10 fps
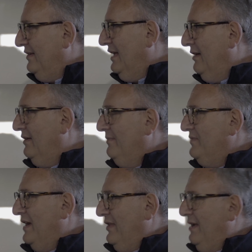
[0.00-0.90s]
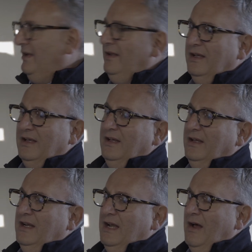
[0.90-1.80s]
So I think
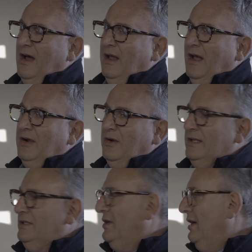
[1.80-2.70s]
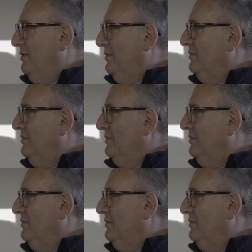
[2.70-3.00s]
I got into it